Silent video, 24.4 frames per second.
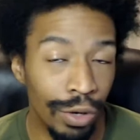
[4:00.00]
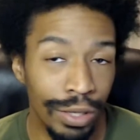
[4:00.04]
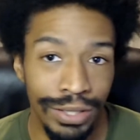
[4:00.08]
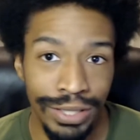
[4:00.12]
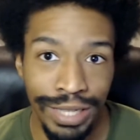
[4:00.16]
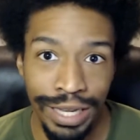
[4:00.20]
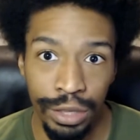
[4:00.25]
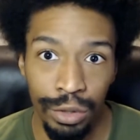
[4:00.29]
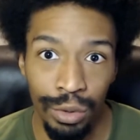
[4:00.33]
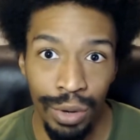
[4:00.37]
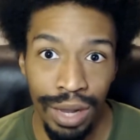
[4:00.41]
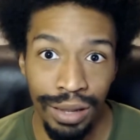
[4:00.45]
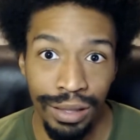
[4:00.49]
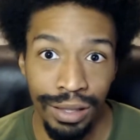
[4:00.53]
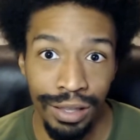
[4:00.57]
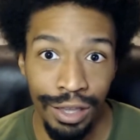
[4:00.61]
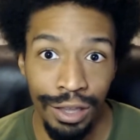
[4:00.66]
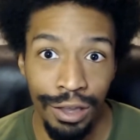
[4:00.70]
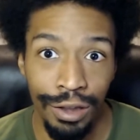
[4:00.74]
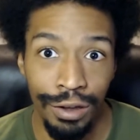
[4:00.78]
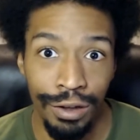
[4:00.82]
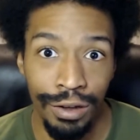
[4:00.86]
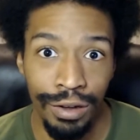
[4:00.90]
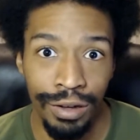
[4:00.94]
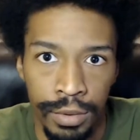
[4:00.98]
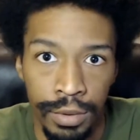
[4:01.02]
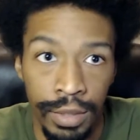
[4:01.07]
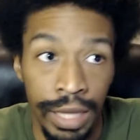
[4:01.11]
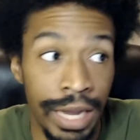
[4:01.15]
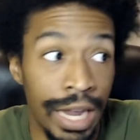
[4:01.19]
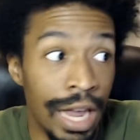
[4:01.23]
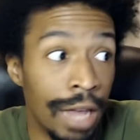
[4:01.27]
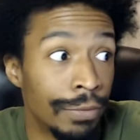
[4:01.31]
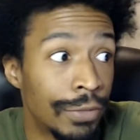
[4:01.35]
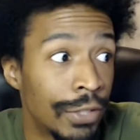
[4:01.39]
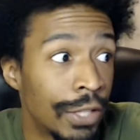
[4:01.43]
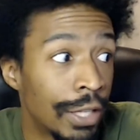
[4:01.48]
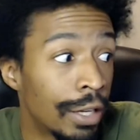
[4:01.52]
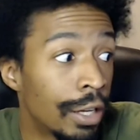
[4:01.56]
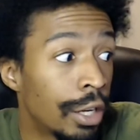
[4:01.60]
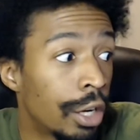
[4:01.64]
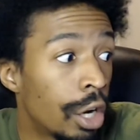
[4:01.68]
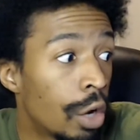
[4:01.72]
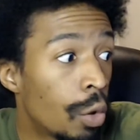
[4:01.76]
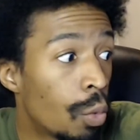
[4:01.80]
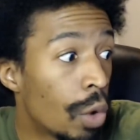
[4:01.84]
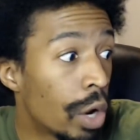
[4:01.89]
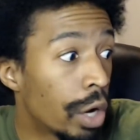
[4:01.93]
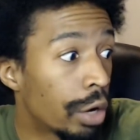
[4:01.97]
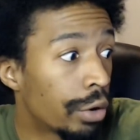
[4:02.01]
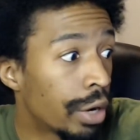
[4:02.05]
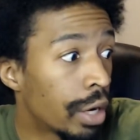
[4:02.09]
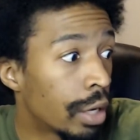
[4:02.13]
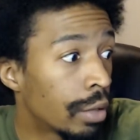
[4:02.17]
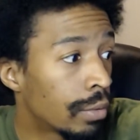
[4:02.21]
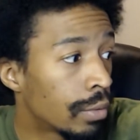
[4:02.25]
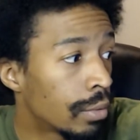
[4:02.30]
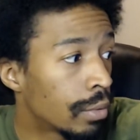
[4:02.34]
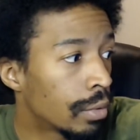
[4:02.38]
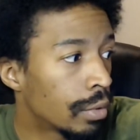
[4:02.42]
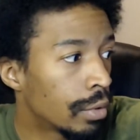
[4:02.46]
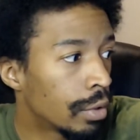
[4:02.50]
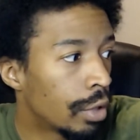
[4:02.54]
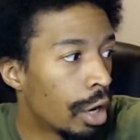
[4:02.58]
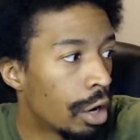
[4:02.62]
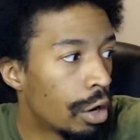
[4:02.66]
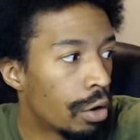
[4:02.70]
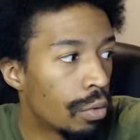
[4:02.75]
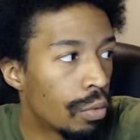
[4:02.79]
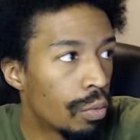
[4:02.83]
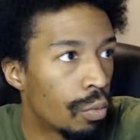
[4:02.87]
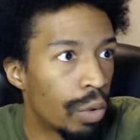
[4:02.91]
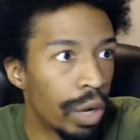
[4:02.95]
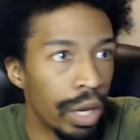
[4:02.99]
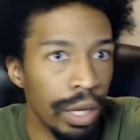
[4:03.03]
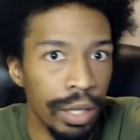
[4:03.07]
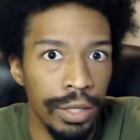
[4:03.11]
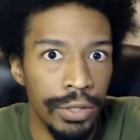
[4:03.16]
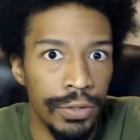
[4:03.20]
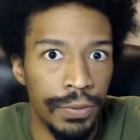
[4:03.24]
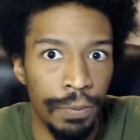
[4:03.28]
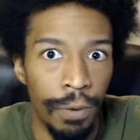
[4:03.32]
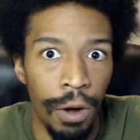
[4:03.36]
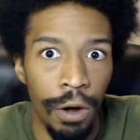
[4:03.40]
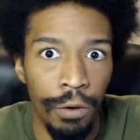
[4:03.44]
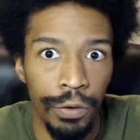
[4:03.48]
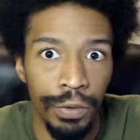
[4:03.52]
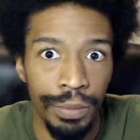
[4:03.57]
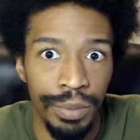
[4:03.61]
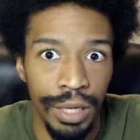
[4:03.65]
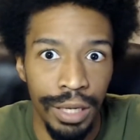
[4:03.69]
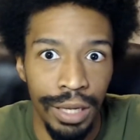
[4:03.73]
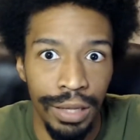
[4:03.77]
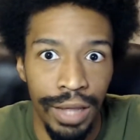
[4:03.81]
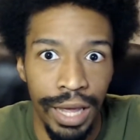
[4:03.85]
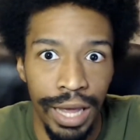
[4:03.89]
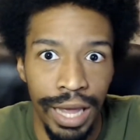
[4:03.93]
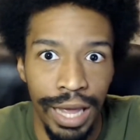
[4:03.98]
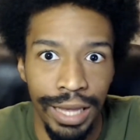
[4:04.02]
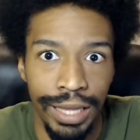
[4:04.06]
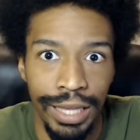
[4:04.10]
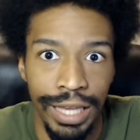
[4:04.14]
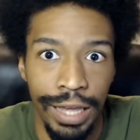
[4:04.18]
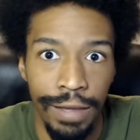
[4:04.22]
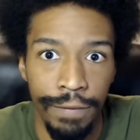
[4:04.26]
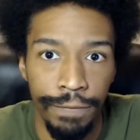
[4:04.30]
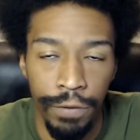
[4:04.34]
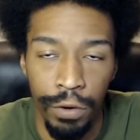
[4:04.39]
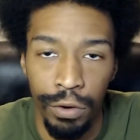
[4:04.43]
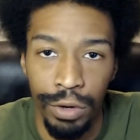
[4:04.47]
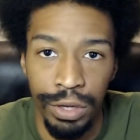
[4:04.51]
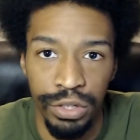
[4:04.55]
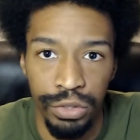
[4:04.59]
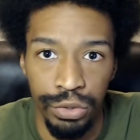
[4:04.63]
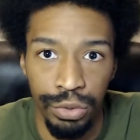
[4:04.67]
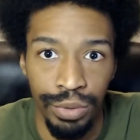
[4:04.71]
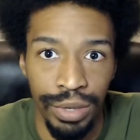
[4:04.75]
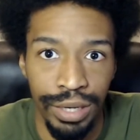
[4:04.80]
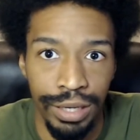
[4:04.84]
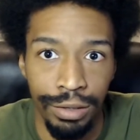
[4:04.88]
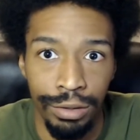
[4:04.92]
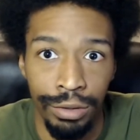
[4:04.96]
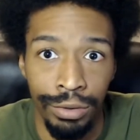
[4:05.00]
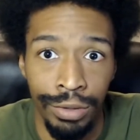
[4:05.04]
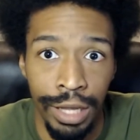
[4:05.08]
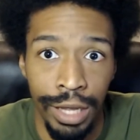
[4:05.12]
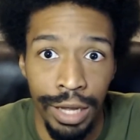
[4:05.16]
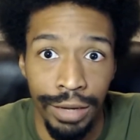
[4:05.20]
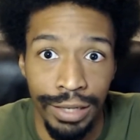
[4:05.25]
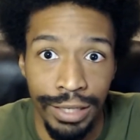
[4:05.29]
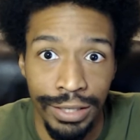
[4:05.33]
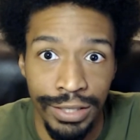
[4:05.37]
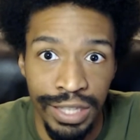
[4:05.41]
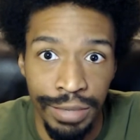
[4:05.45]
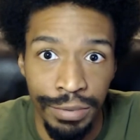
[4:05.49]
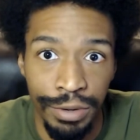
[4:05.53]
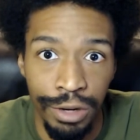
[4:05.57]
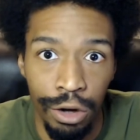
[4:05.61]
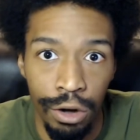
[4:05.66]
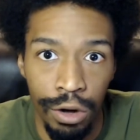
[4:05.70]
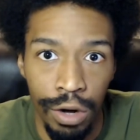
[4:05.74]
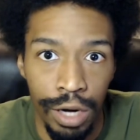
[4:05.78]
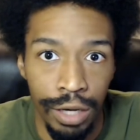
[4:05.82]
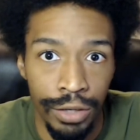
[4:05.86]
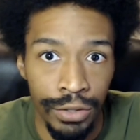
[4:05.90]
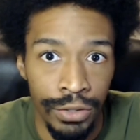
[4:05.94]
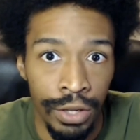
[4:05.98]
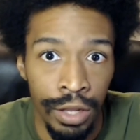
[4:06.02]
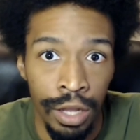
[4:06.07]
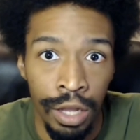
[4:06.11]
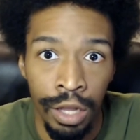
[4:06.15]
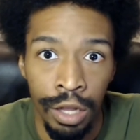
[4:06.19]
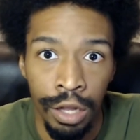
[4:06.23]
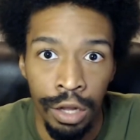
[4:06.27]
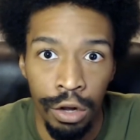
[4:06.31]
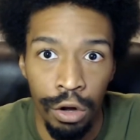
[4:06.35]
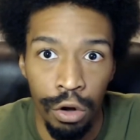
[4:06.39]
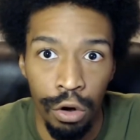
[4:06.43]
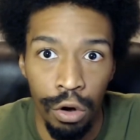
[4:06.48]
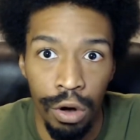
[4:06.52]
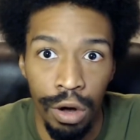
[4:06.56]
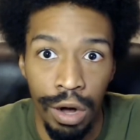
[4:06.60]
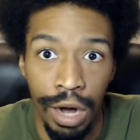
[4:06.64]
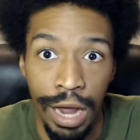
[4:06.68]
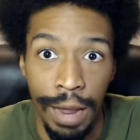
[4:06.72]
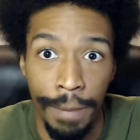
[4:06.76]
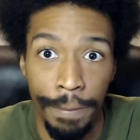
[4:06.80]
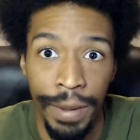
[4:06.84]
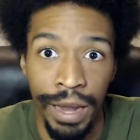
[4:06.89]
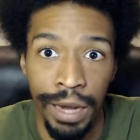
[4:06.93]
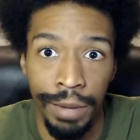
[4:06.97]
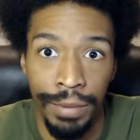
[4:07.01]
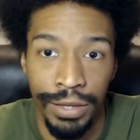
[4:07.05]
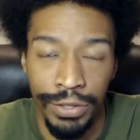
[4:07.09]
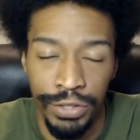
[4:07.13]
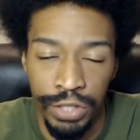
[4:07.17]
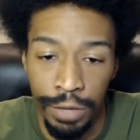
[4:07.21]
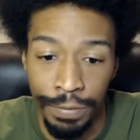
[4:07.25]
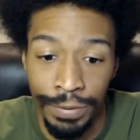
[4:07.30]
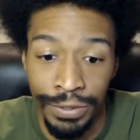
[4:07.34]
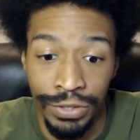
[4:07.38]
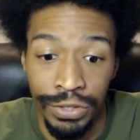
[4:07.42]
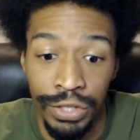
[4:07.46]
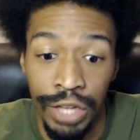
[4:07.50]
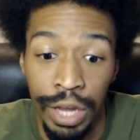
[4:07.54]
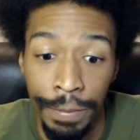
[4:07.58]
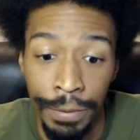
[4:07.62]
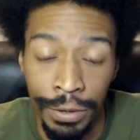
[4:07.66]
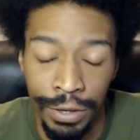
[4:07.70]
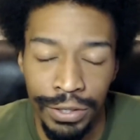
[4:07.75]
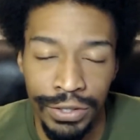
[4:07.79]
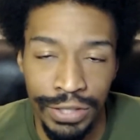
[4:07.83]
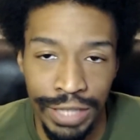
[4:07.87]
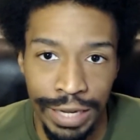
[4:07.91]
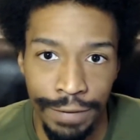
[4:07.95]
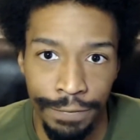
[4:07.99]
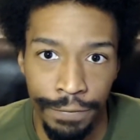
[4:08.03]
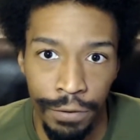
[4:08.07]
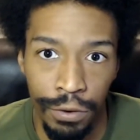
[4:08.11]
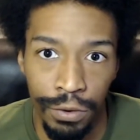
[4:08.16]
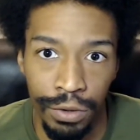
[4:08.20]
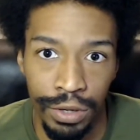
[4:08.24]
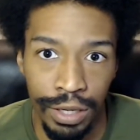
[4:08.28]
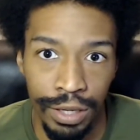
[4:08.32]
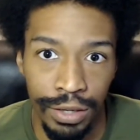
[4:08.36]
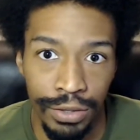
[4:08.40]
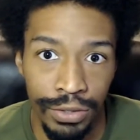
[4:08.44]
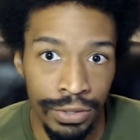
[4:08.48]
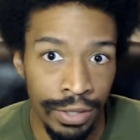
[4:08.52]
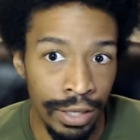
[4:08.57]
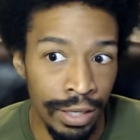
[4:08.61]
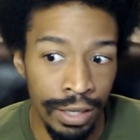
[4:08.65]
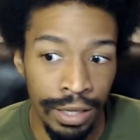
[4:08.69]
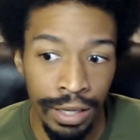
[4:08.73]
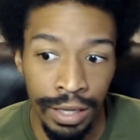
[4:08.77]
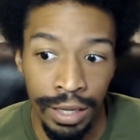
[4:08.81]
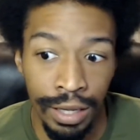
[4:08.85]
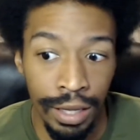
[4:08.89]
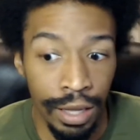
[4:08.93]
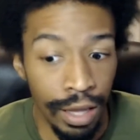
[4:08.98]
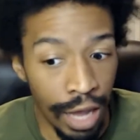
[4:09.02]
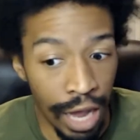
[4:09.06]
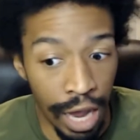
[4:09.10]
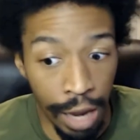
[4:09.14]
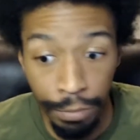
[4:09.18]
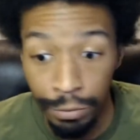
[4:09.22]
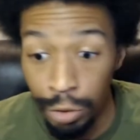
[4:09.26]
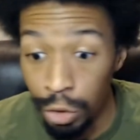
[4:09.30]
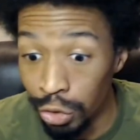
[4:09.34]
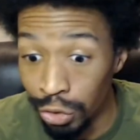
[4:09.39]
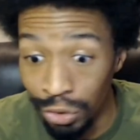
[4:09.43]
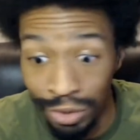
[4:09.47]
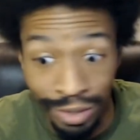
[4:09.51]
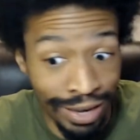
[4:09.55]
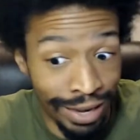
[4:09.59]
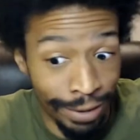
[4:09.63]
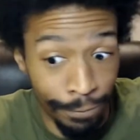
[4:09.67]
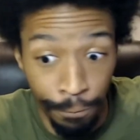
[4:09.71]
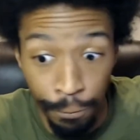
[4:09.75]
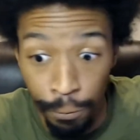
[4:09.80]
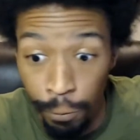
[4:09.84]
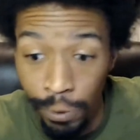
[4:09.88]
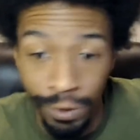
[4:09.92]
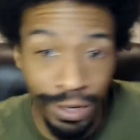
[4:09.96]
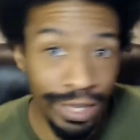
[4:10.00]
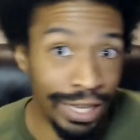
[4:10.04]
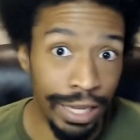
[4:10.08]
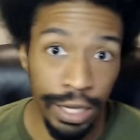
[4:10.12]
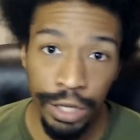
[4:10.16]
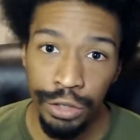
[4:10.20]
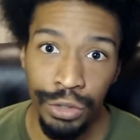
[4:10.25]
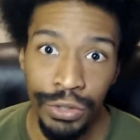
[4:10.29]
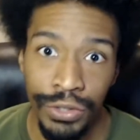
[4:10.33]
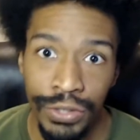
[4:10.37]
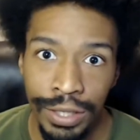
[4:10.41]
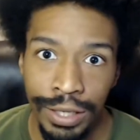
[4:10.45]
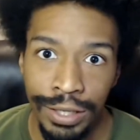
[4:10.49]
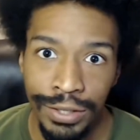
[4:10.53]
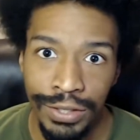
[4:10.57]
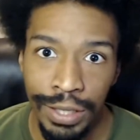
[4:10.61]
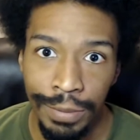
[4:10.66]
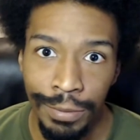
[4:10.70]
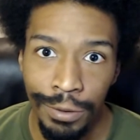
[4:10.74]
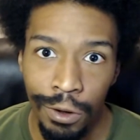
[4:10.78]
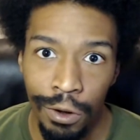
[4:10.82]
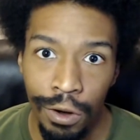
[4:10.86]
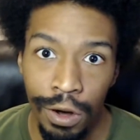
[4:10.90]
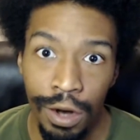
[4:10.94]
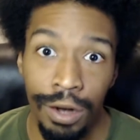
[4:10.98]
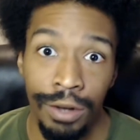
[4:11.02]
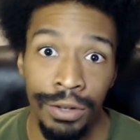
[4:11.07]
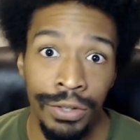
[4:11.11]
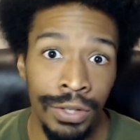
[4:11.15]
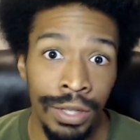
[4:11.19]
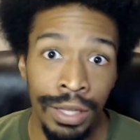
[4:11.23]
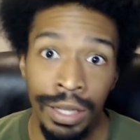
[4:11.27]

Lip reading: that throughout the year. Like, I'm sitting here wondering, yo, what is wrong with me? Like, I can't focus through any of these seminars, or I'm finding myself it's tougher to stay focused. I'm usually like really interested in seminars,